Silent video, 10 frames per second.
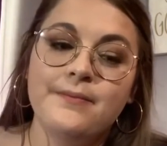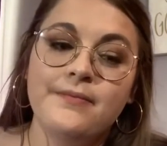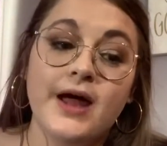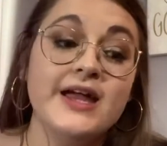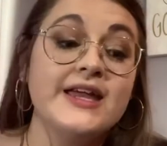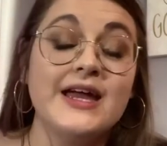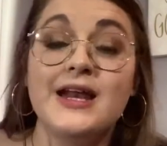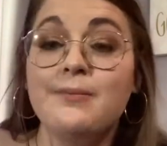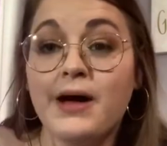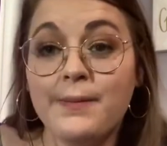
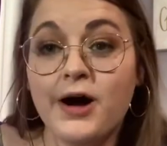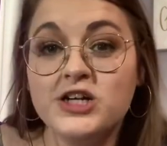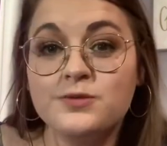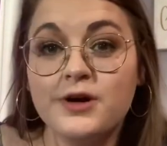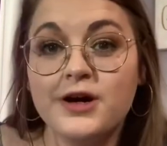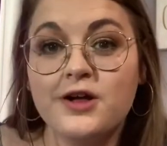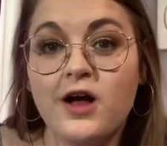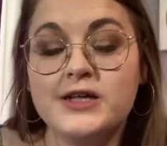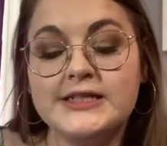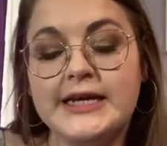again, my Poshmark
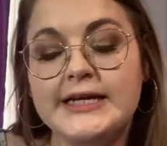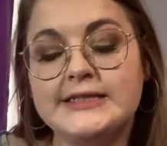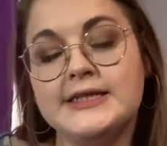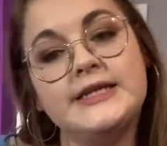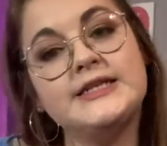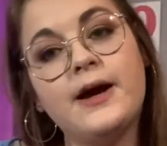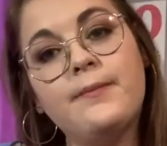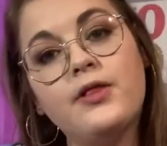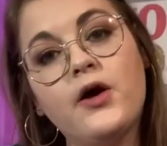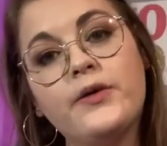closet is linked down
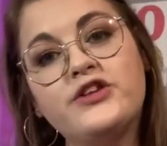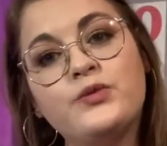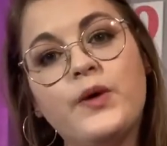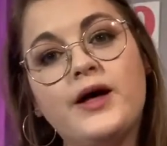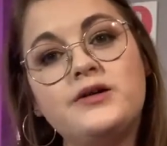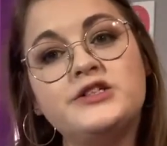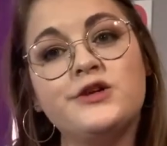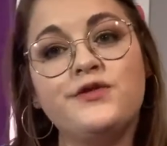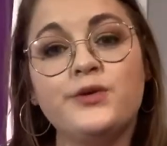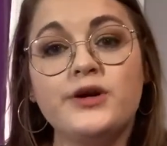below as well, so
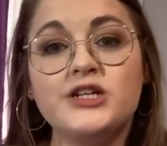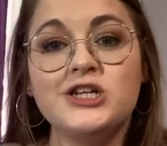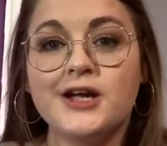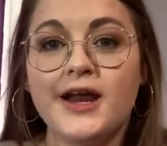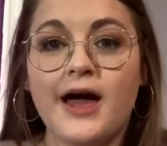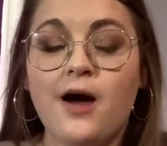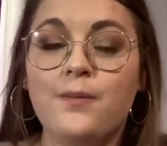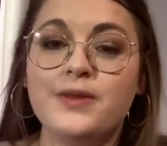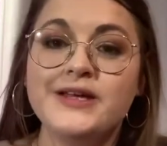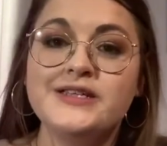if you want to check it
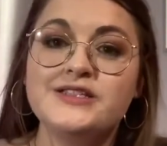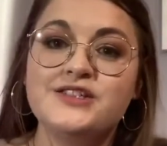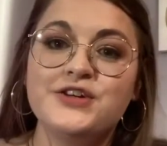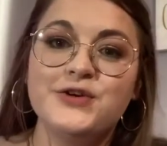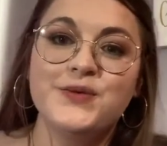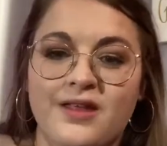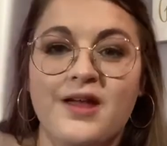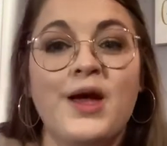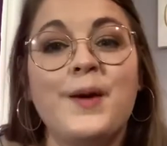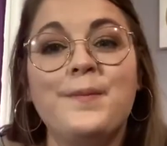out, please do.
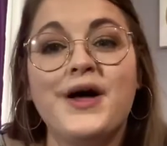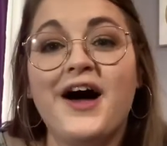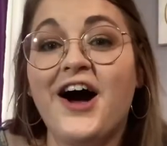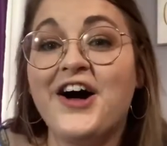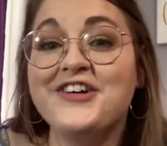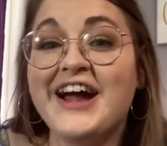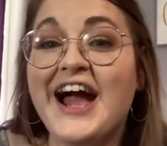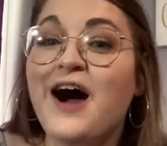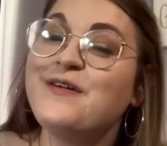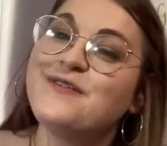But alright,
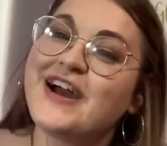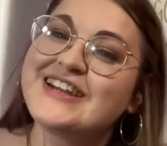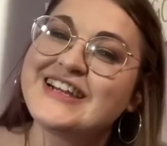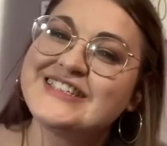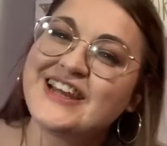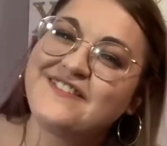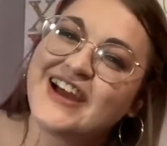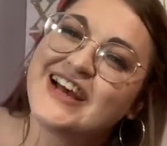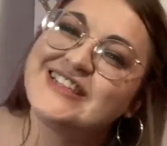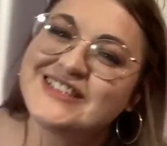I'll be back next time,
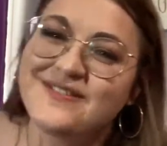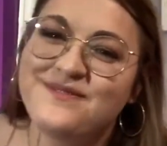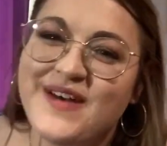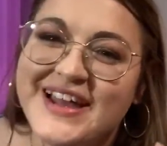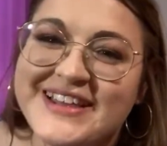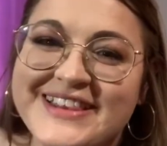guys. Bye.